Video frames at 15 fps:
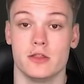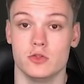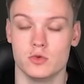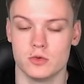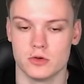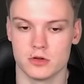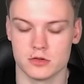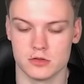do
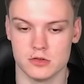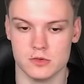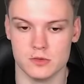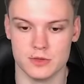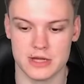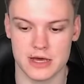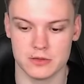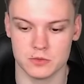not do
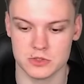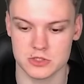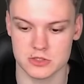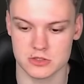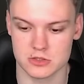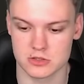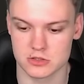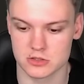that, which
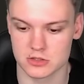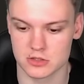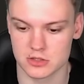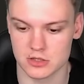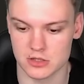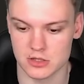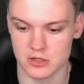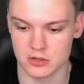is
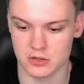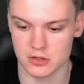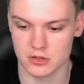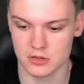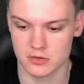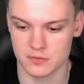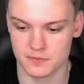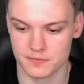not good.